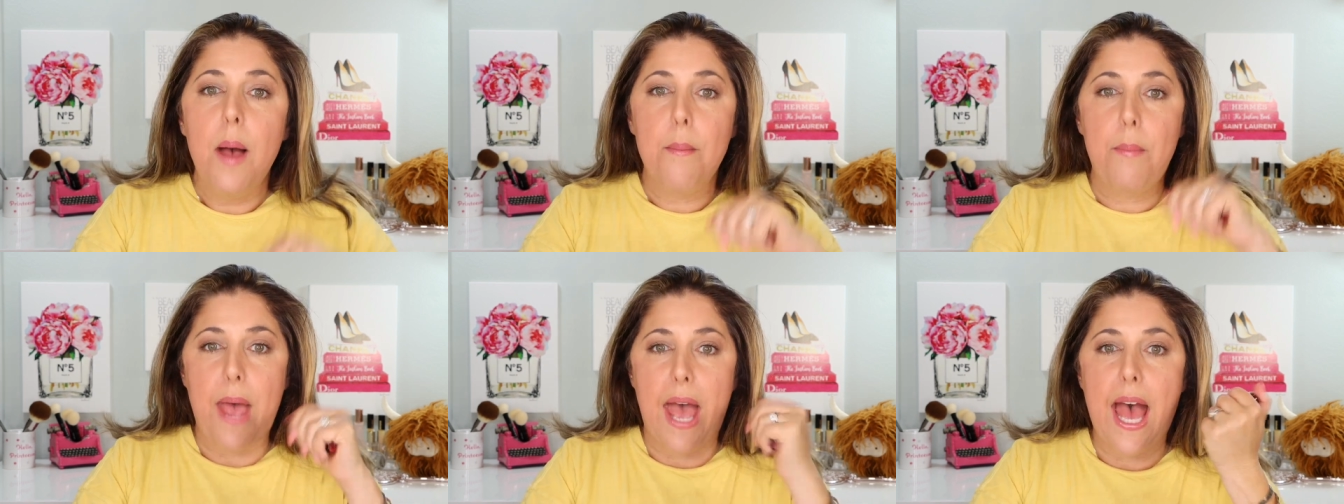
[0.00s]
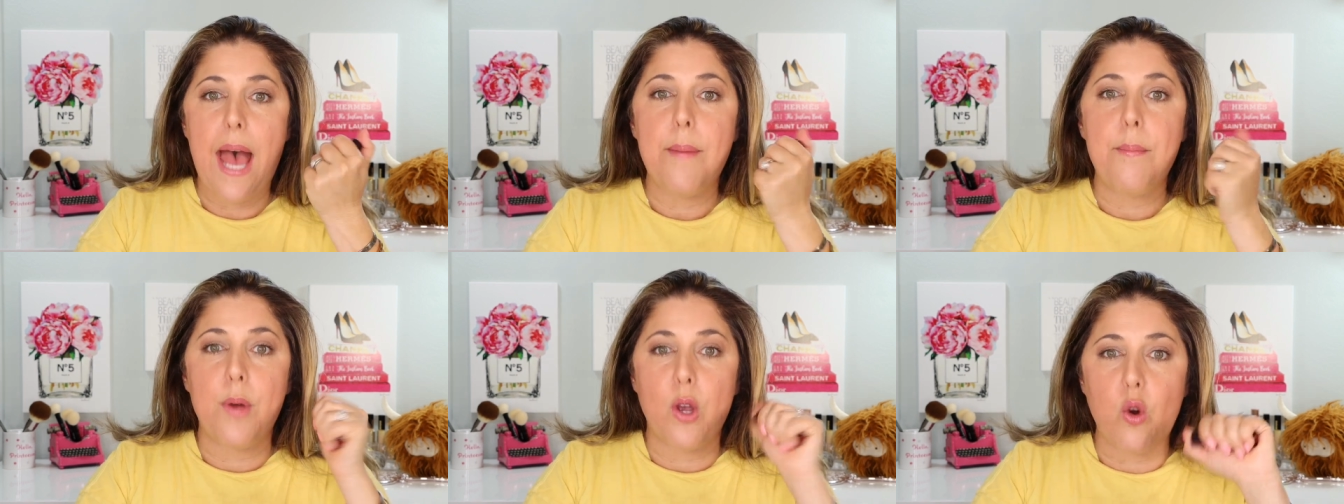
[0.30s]

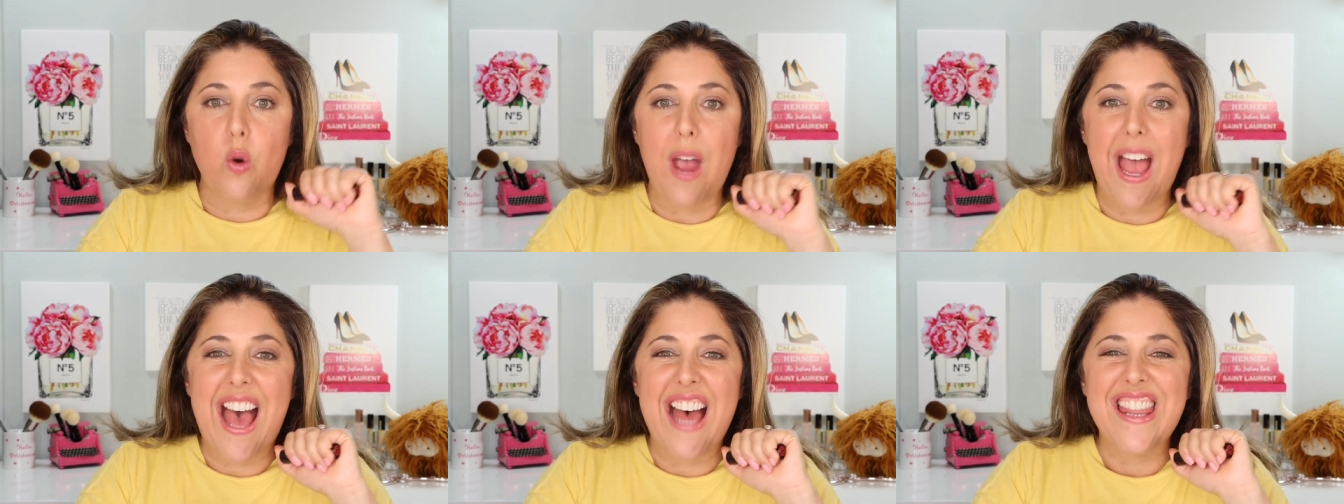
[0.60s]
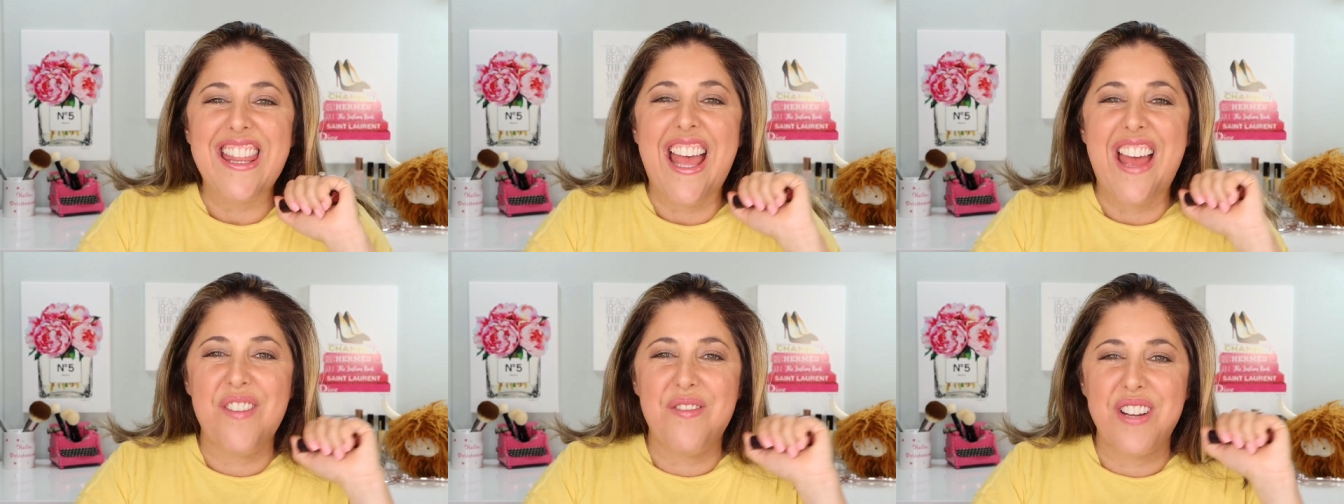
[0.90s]
Pat
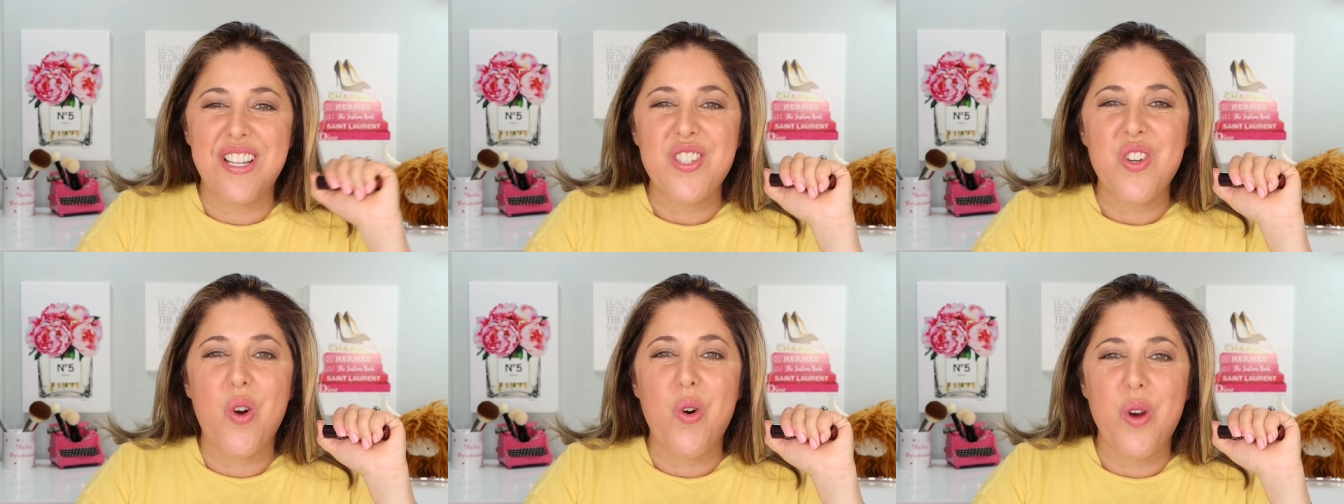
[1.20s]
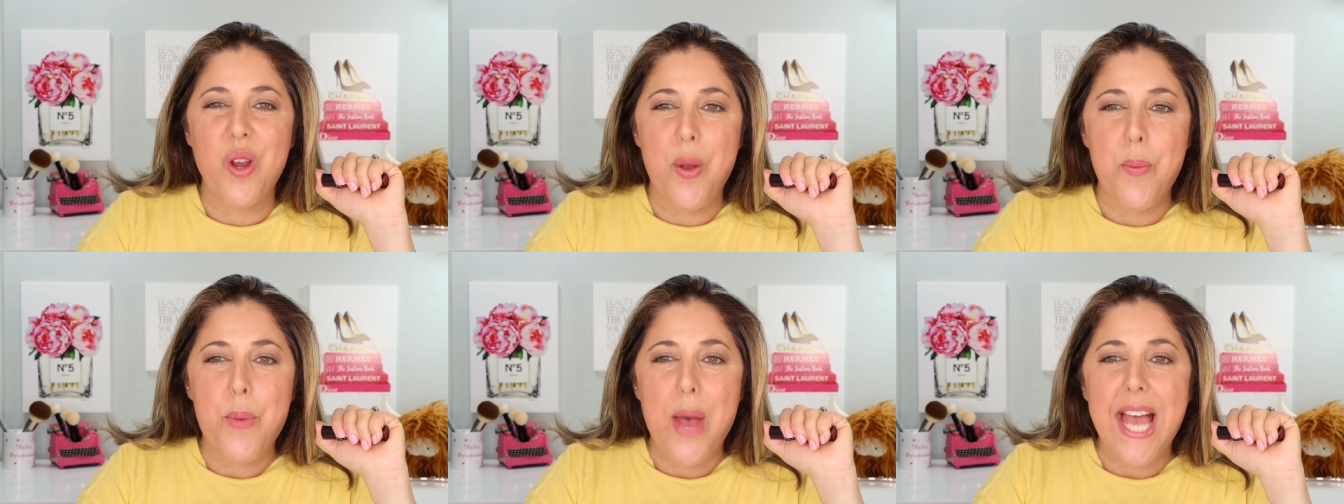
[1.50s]
McGrath, and
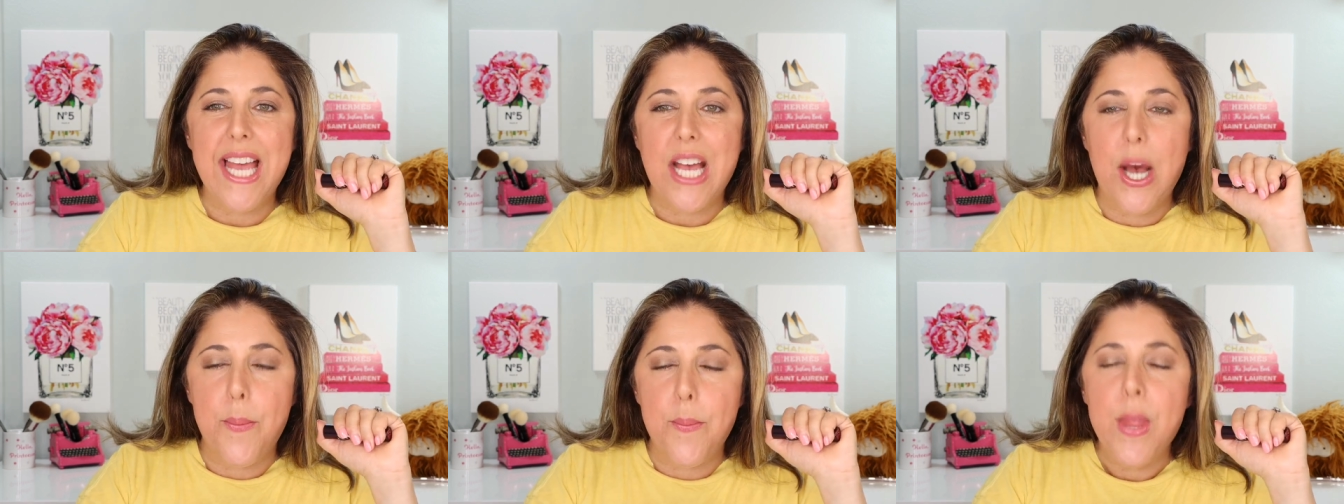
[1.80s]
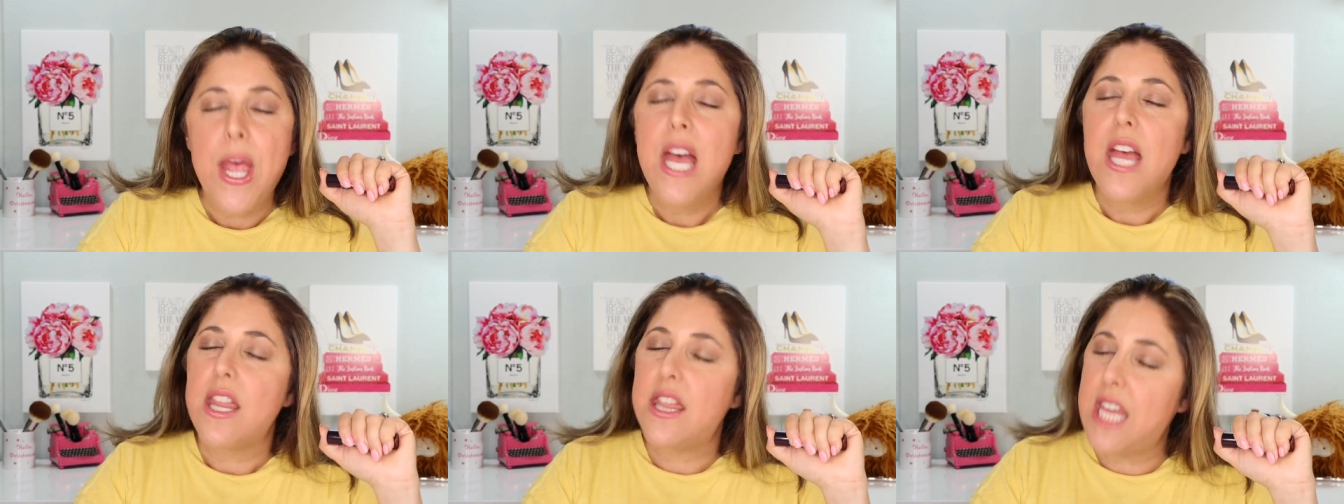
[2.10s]
Victoria Beckham,
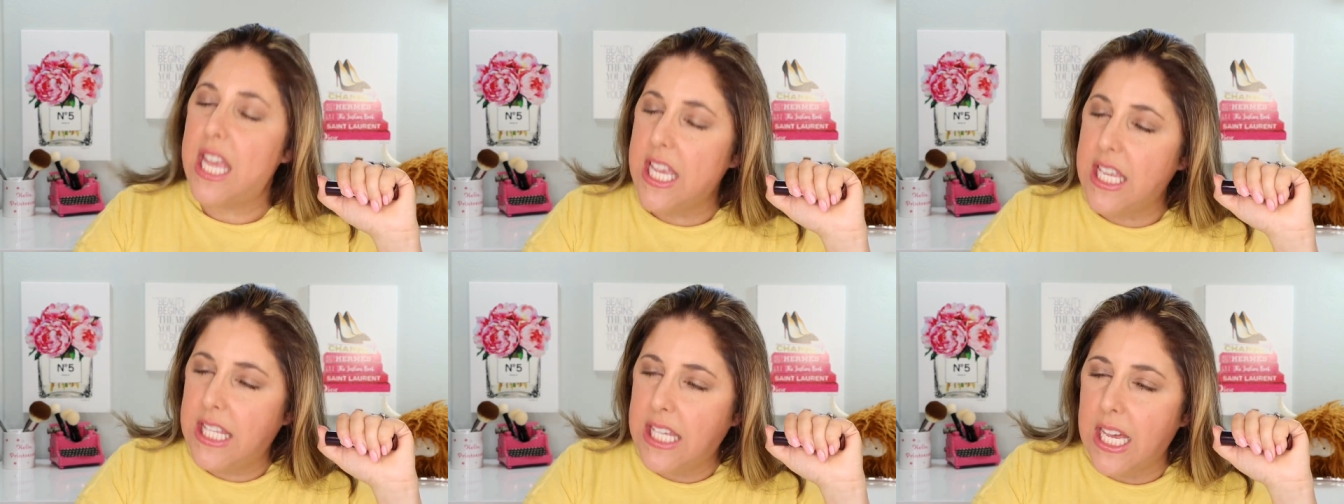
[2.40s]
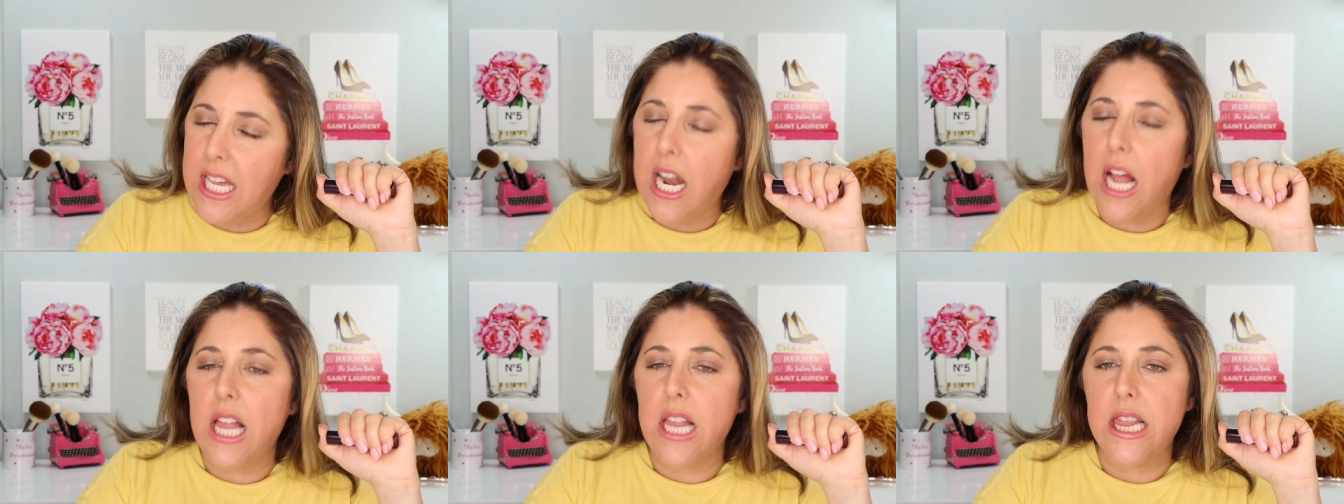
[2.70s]
they
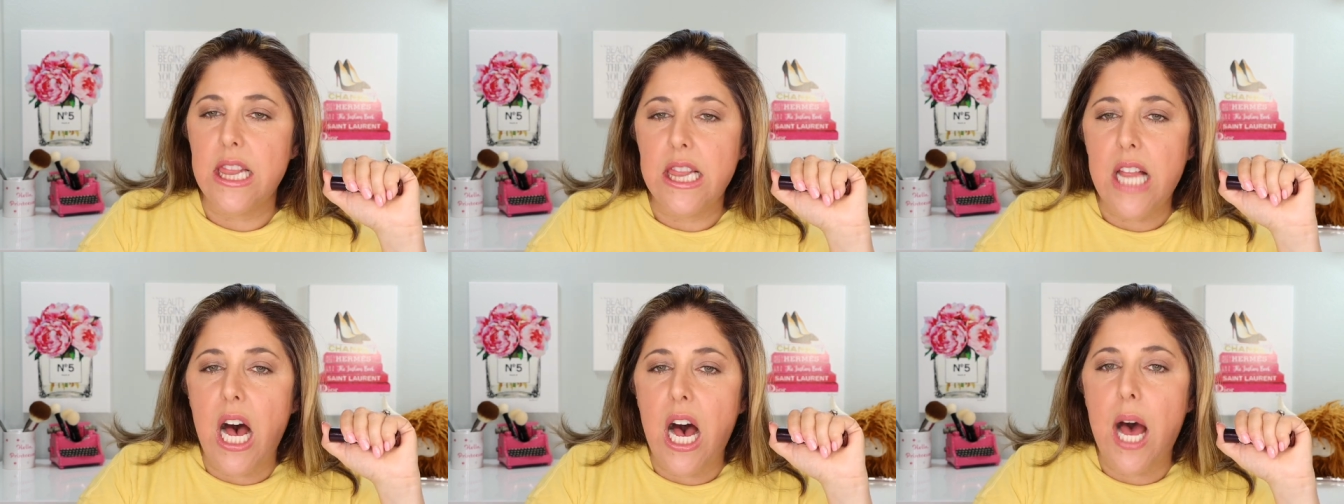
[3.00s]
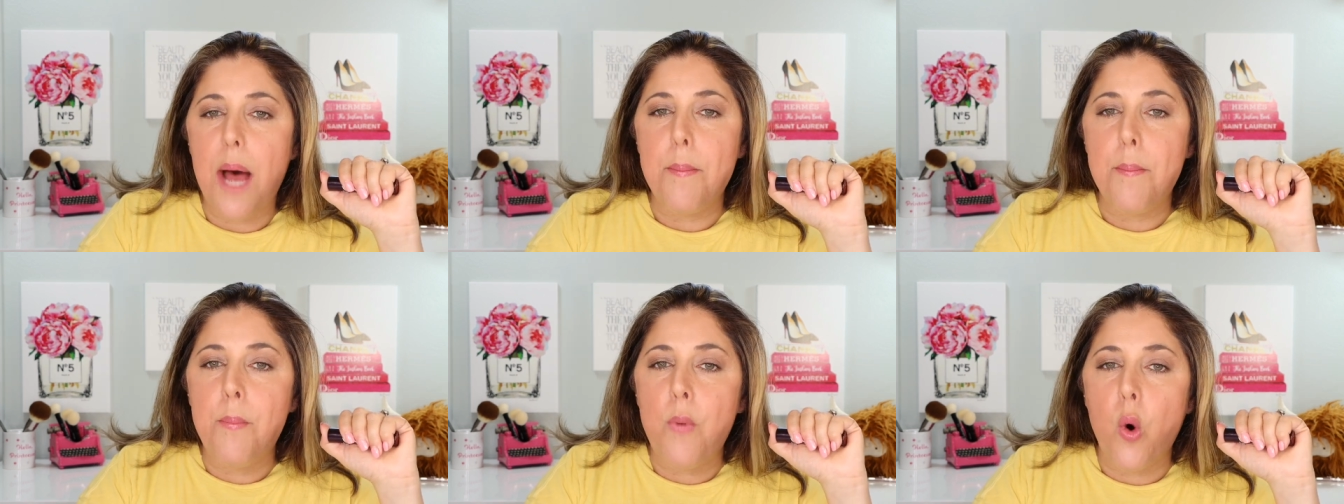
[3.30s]
get a
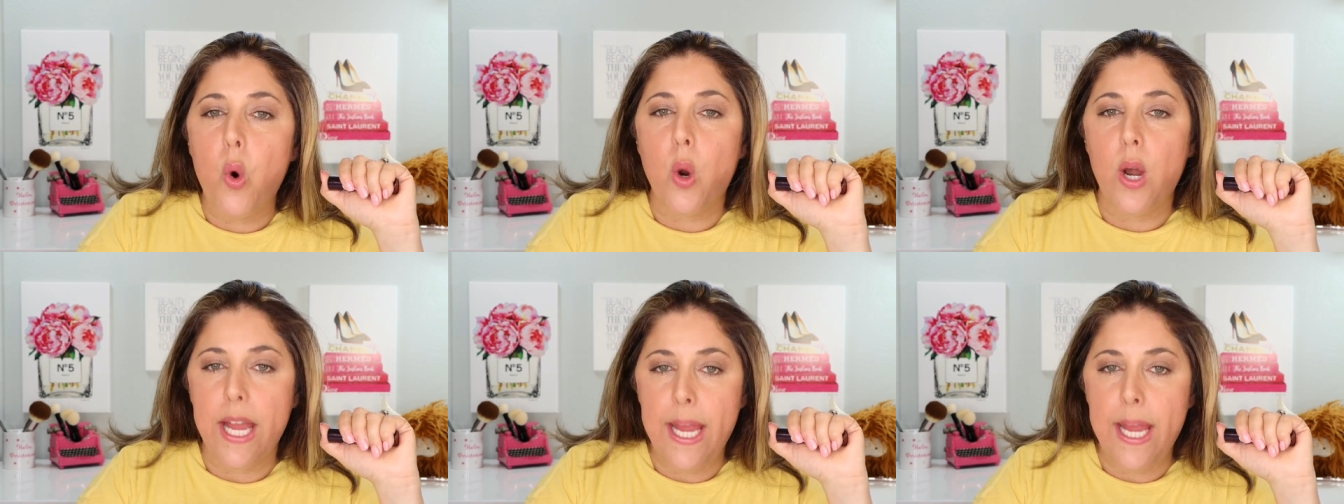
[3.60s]
lot more